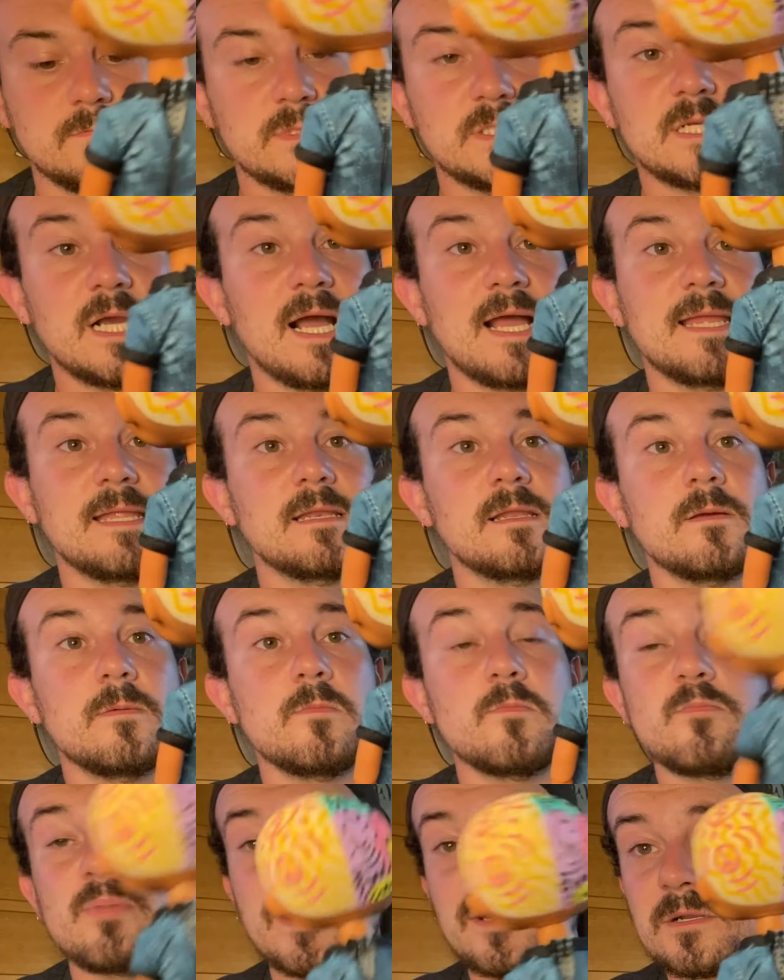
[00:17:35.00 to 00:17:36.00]
gotten a
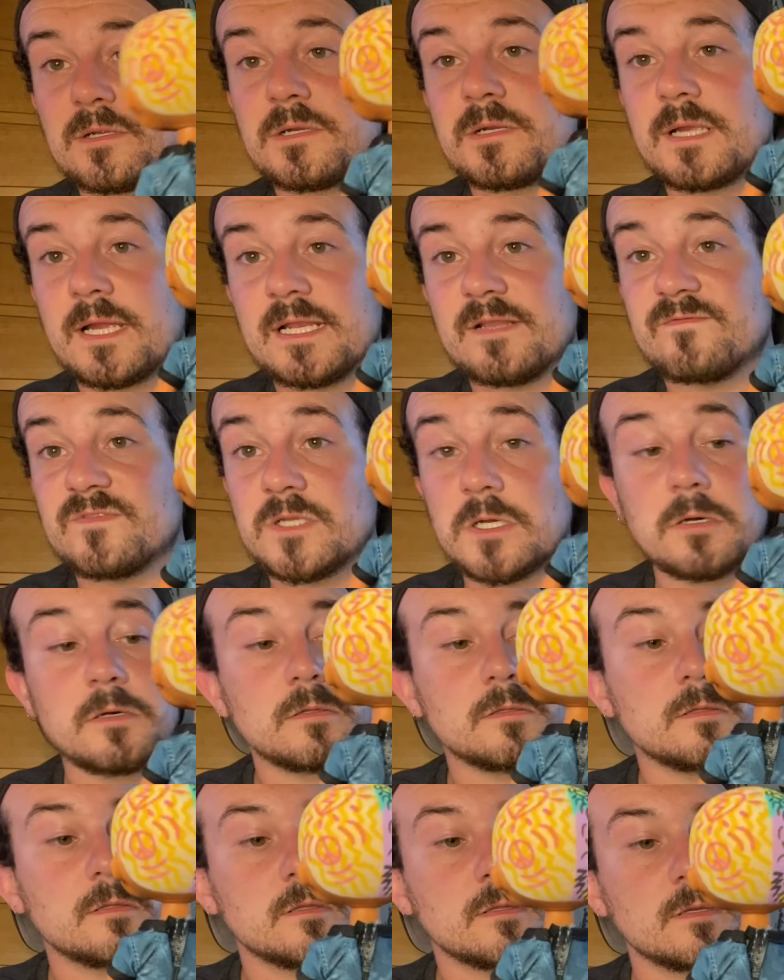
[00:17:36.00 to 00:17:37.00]
better kind of doll,